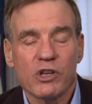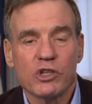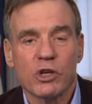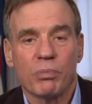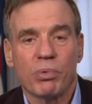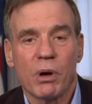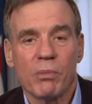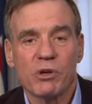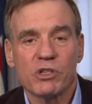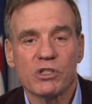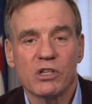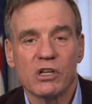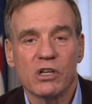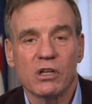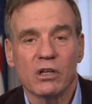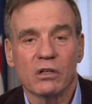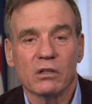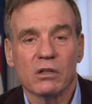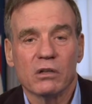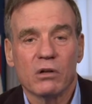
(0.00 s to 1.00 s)
supremacy
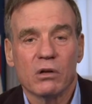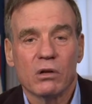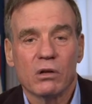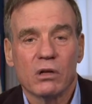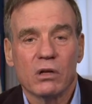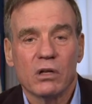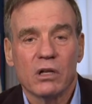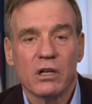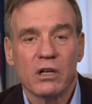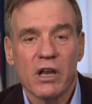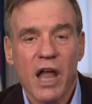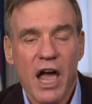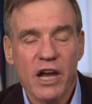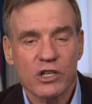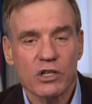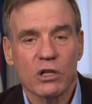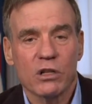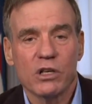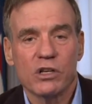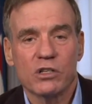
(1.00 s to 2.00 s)
and
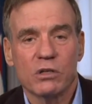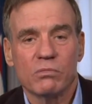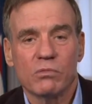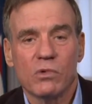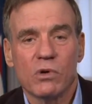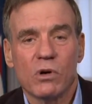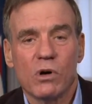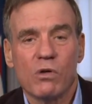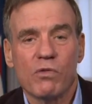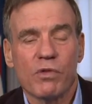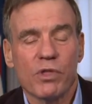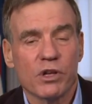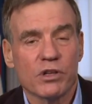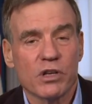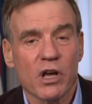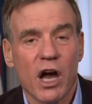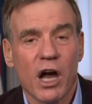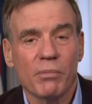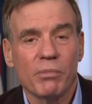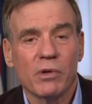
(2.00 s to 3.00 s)
nationalism over the
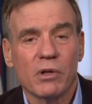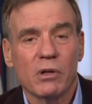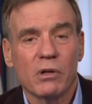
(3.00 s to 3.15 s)
top.